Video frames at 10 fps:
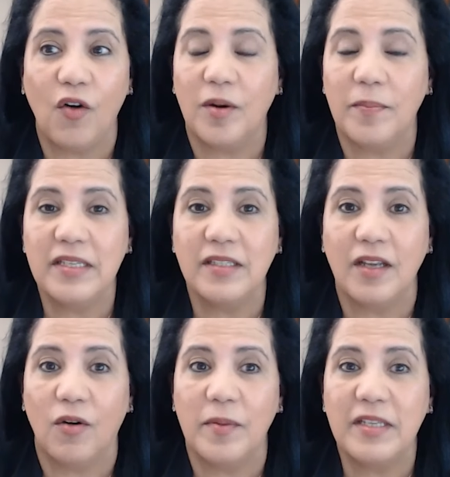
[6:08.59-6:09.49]
or a biz-
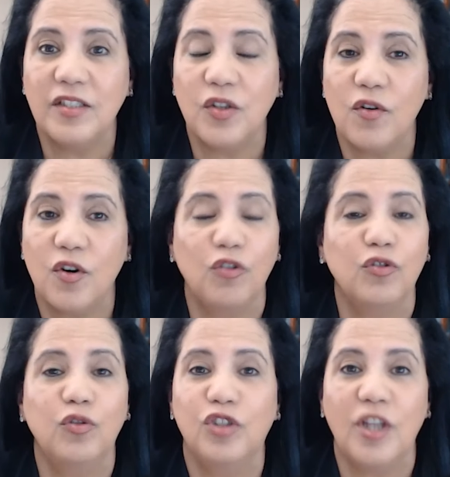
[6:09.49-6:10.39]
or a business owner or
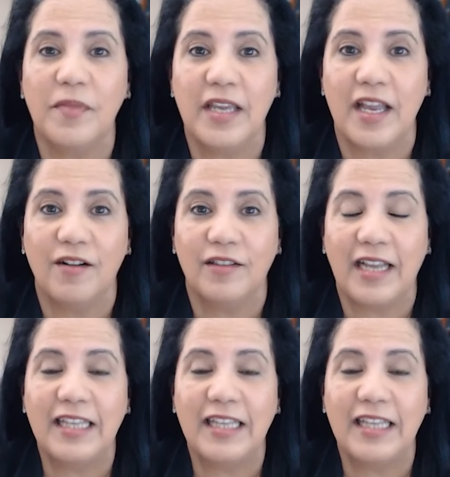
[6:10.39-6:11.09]
do something else.